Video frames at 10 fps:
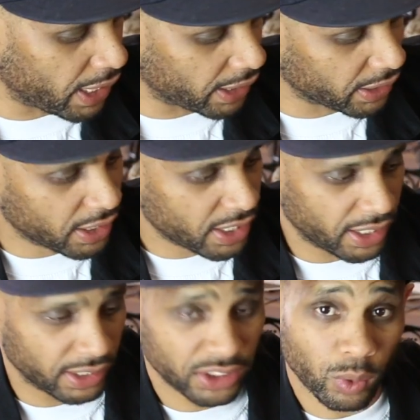back
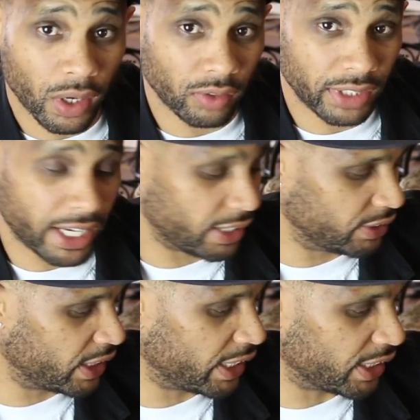in 12
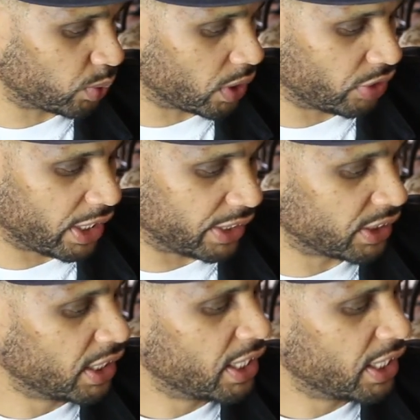days. They got 12 days.